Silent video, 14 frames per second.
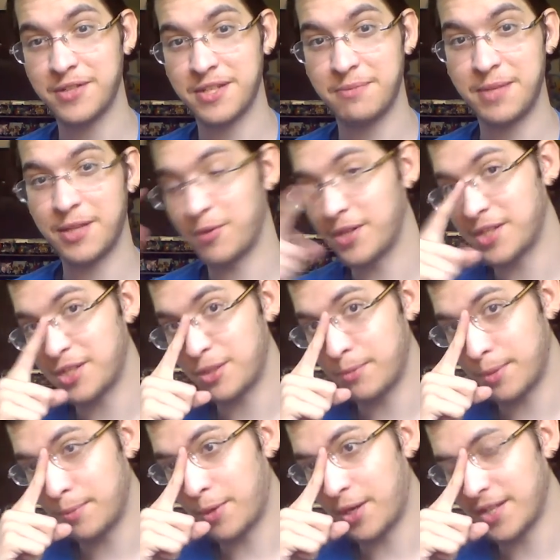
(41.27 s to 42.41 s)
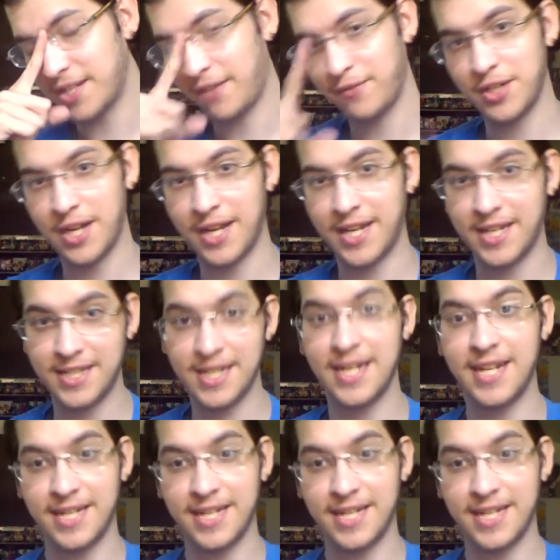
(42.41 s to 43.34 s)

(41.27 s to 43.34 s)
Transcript: to beat the one stupid boss after dying and dying